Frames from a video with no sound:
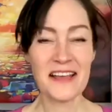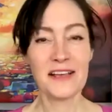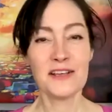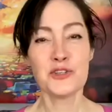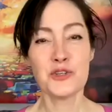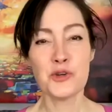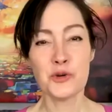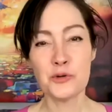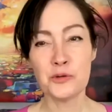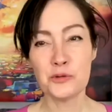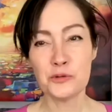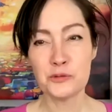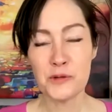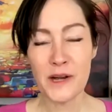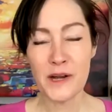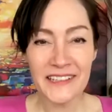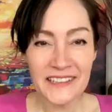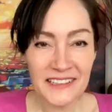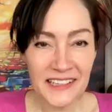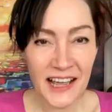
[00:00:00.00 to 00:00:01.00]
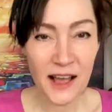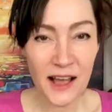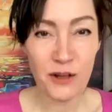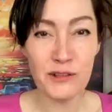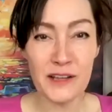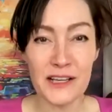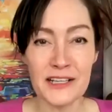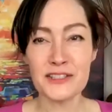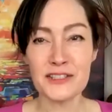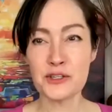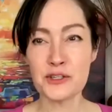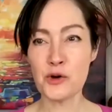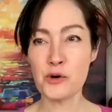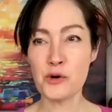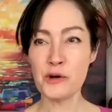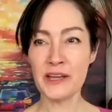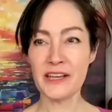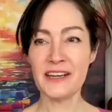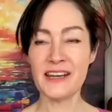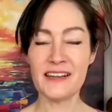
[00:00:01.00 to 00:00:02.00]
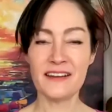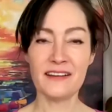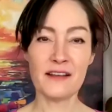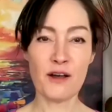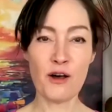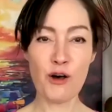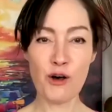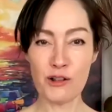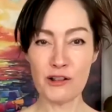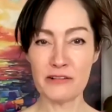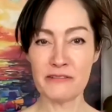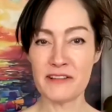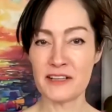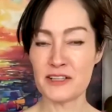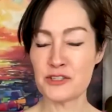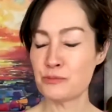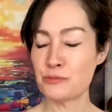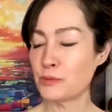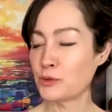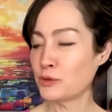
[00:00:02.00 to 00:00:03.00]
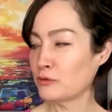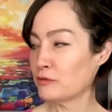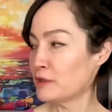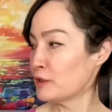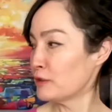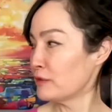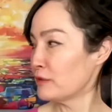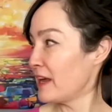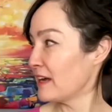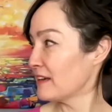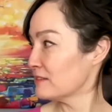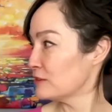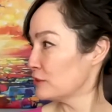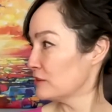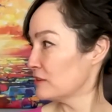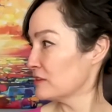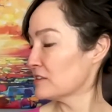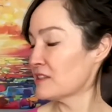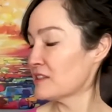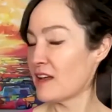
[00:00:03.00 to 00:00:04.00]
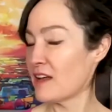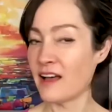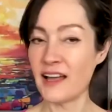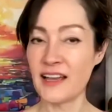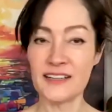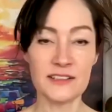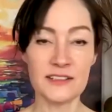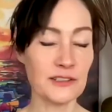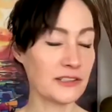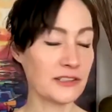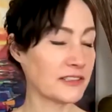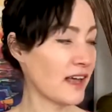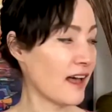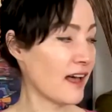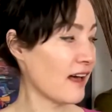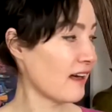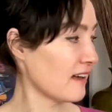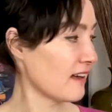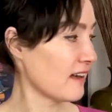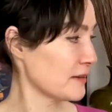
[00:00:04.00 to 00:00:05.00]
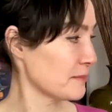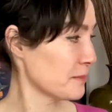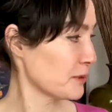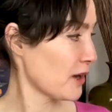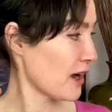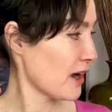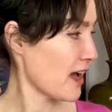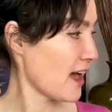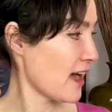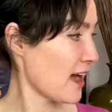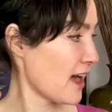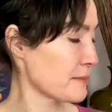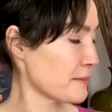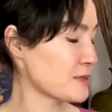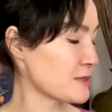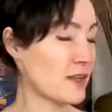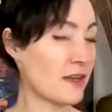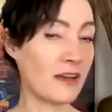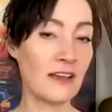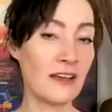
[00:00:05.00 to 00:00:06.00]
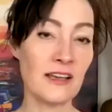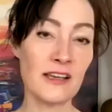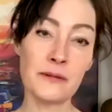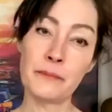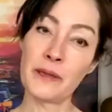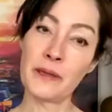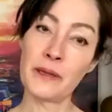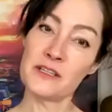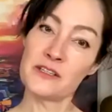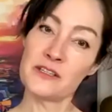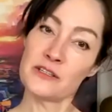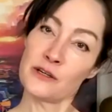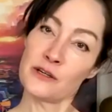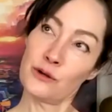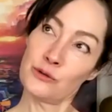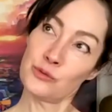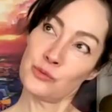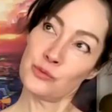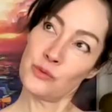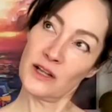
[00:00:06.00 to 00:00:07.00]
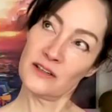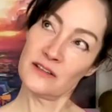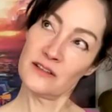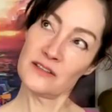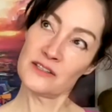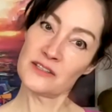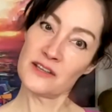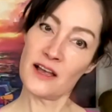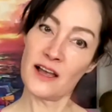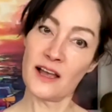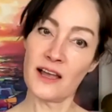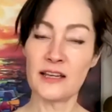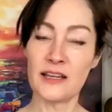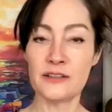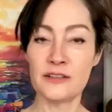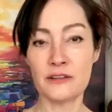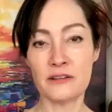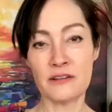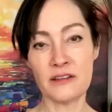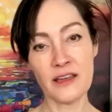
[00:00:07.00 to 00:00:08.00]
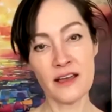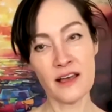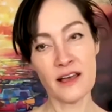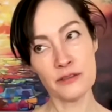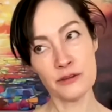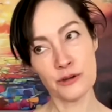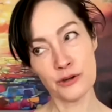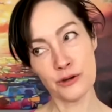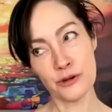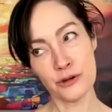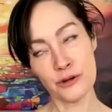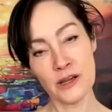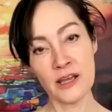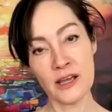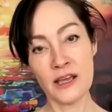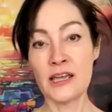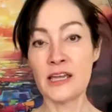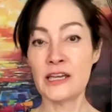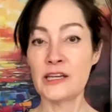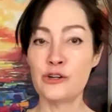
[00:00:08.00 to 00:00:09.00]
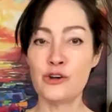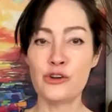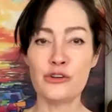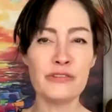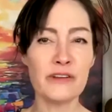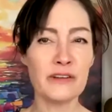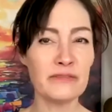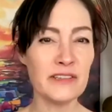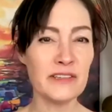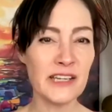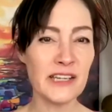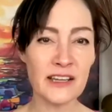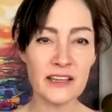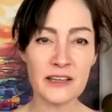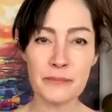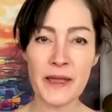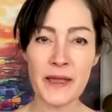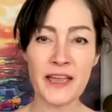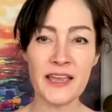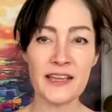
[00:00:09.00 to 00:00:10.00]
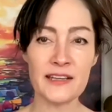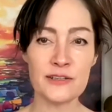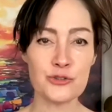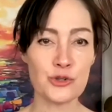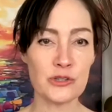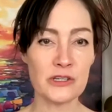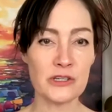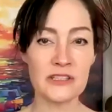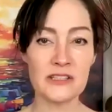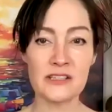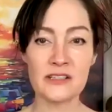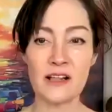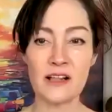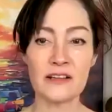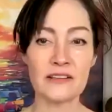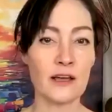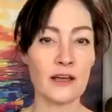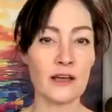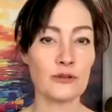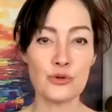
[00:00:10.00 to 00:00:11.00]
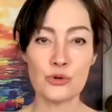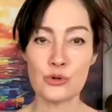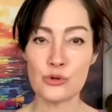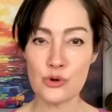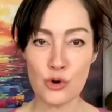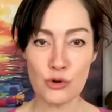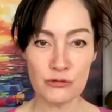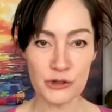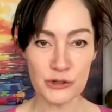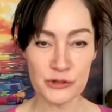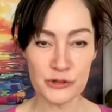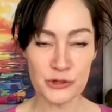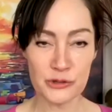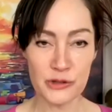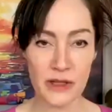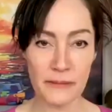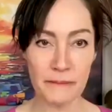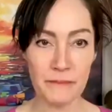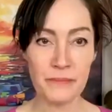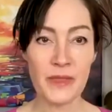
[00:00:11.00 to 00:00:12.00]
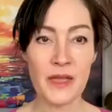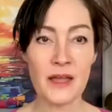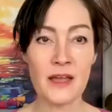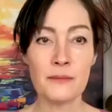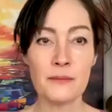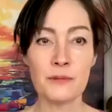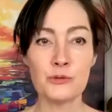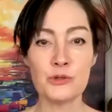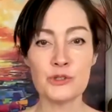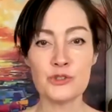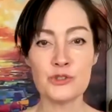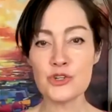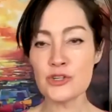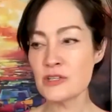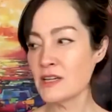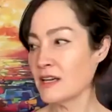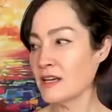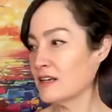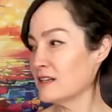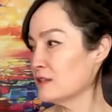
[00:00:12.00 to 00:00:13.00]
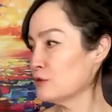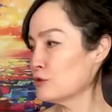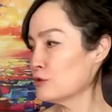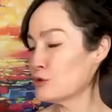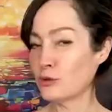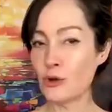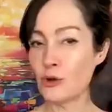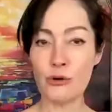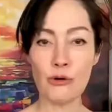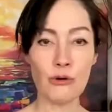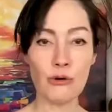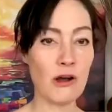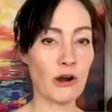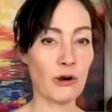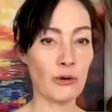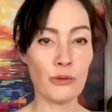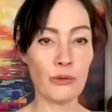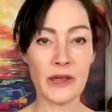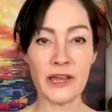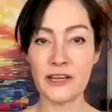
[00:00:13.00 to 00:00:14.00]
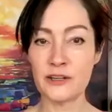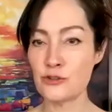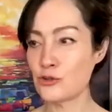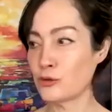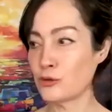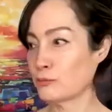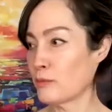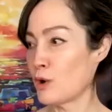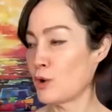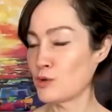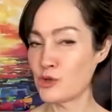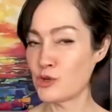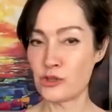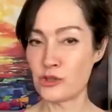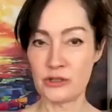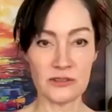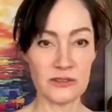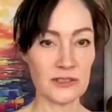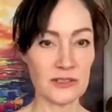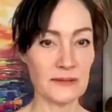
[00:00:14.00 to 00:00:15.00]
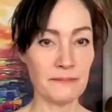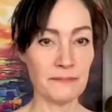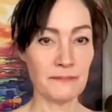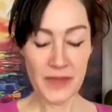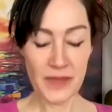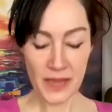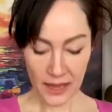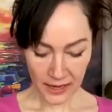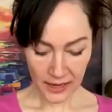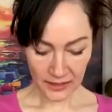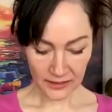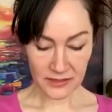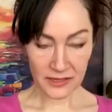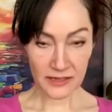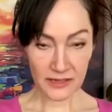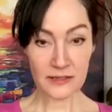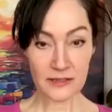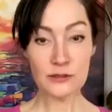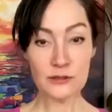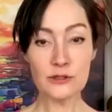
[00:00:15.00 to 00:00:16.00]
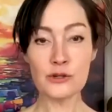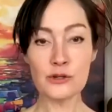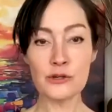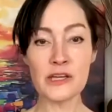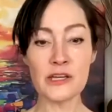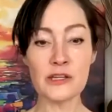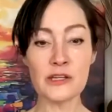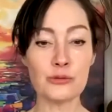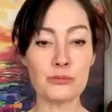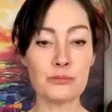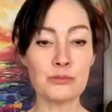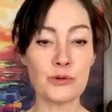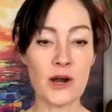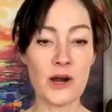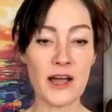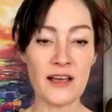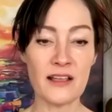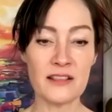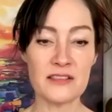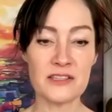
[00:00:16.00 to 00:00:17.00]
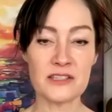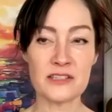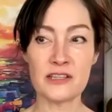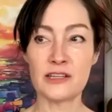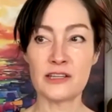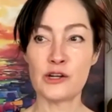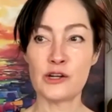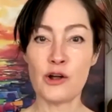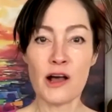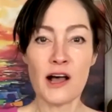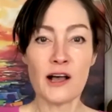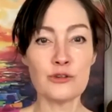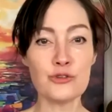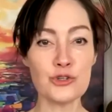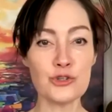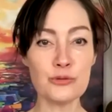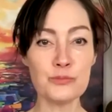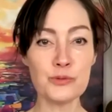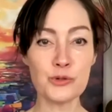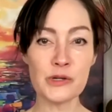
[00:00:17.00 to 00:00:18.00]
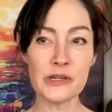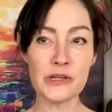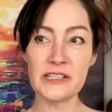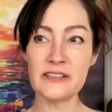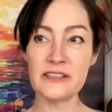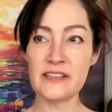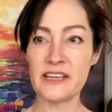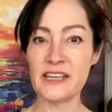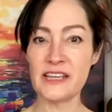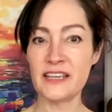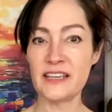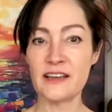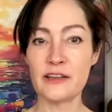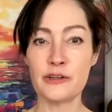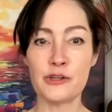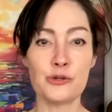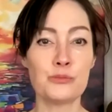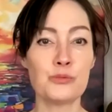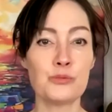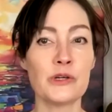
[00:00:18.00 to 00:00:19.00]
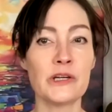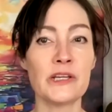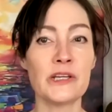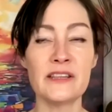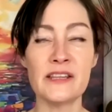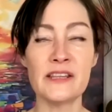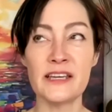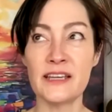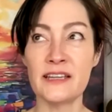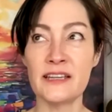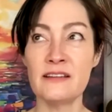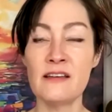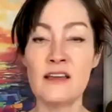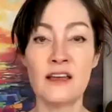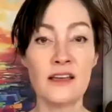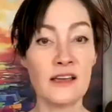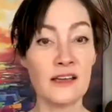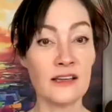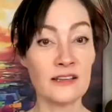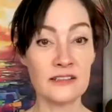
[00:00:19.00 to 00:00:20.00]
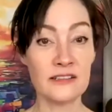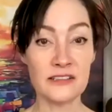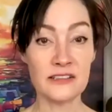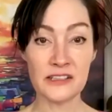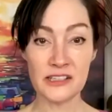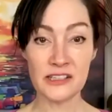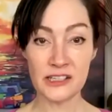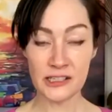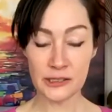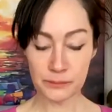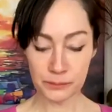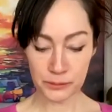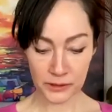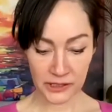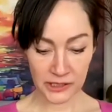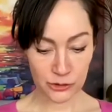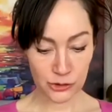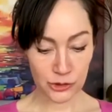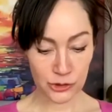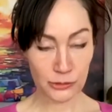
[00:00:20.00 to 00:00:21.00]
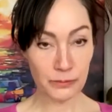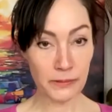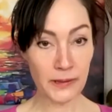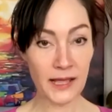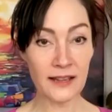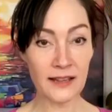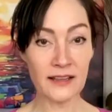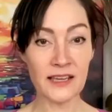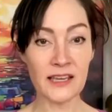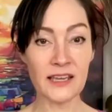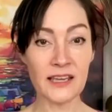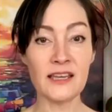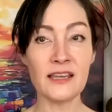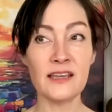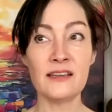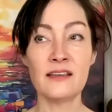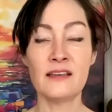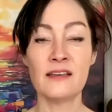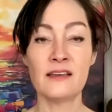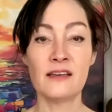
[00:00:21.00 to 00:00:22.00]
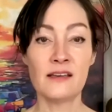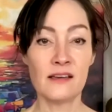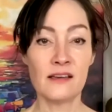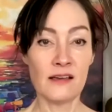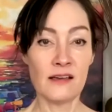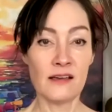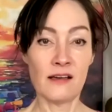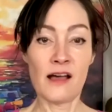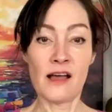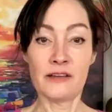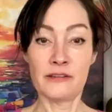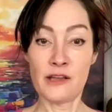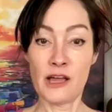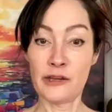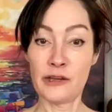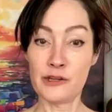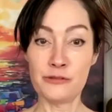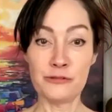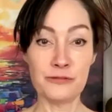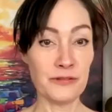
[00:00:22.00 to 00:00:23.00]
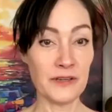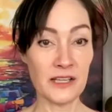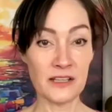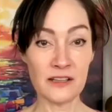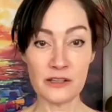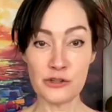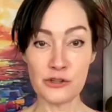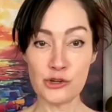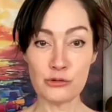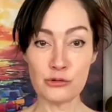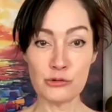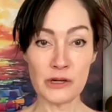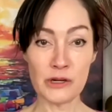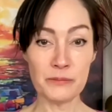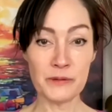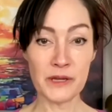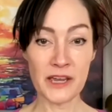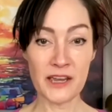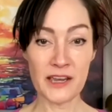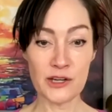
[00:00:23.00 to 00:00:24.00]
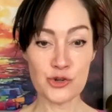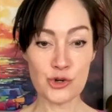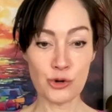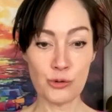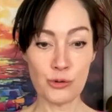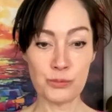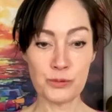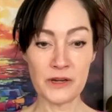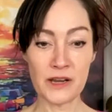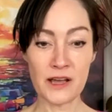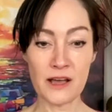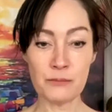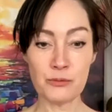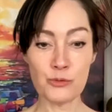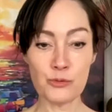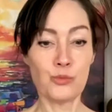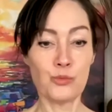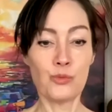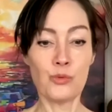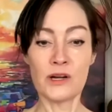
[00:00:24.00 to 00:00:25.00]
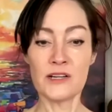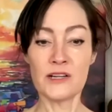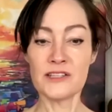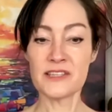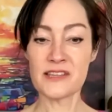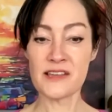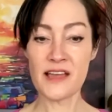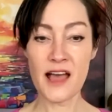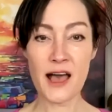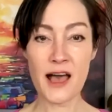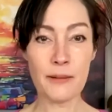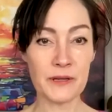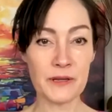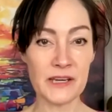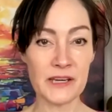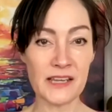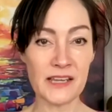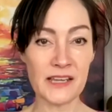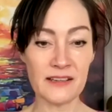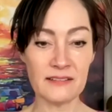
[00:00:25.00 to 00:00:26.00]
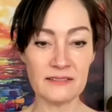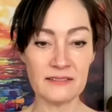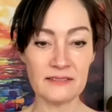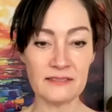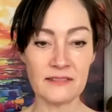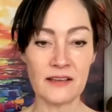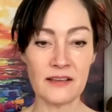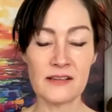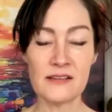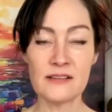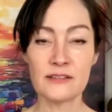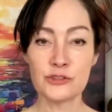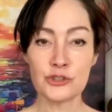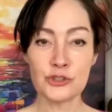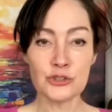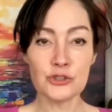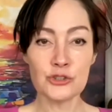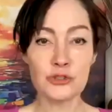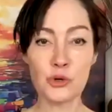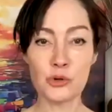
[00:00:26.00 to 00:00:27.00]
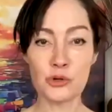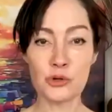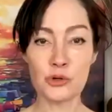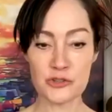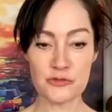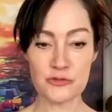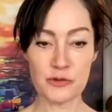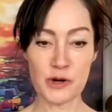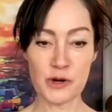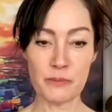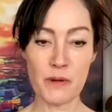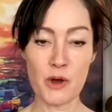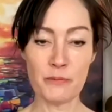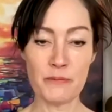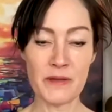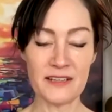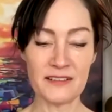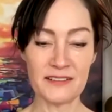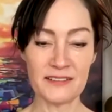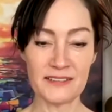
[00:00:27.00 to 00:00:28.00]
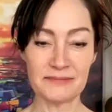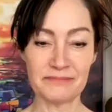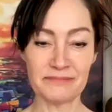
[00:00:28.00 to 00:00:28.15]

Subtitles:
So right now, let's go ahead and all of us move your neck to side, perhaps. Maybe tilt one side to the other. You know, if you have neck pains or anything like that, don't overdo them. But we're just getting to know our range of motions. And take a look at your breaths. You know, how's your breathing? Are you breathing deeply into your belly? Are you feeling your rib cage open up? What's happening? Just notice for a moment.